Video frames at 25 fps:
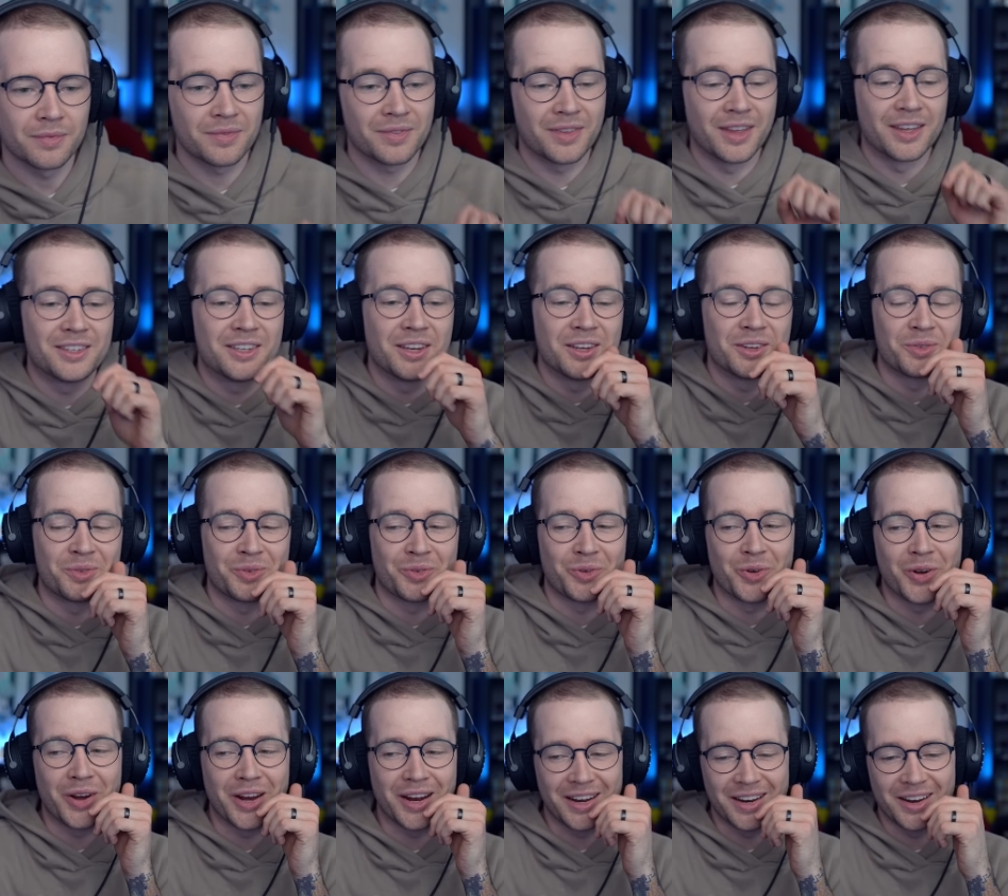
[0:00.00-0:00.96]
This is
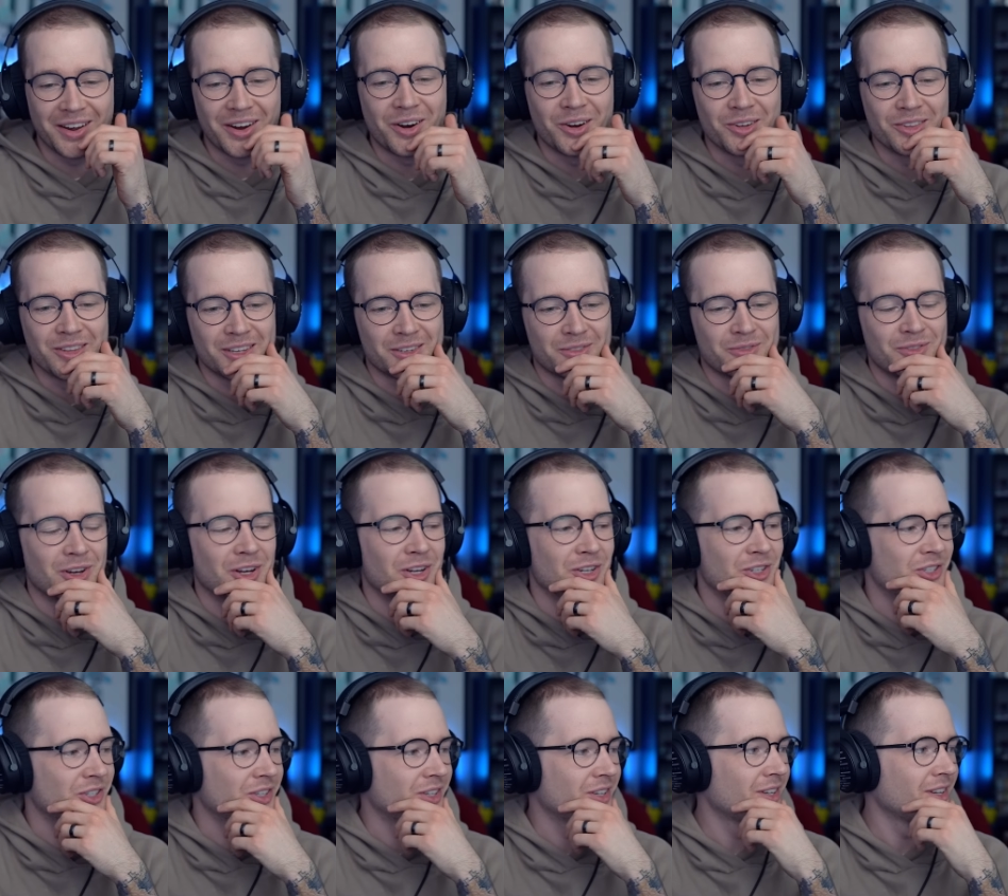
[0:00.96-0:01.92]
really odd, this
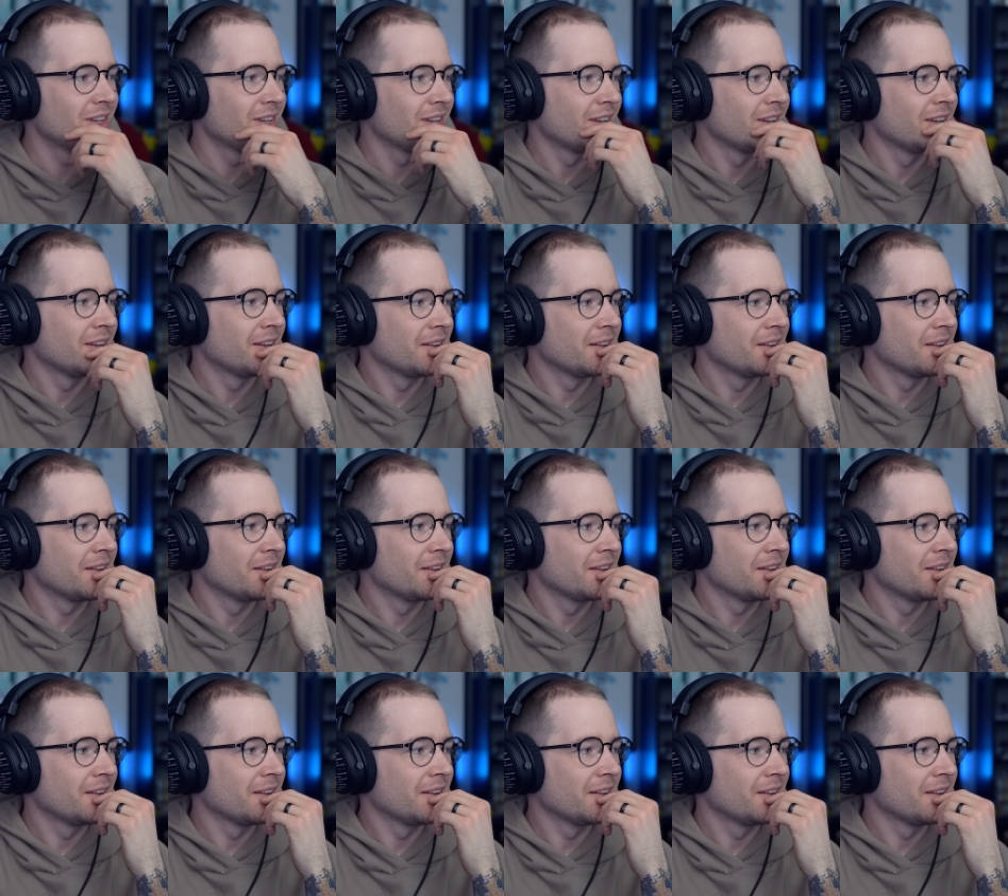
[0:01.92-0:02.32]
version.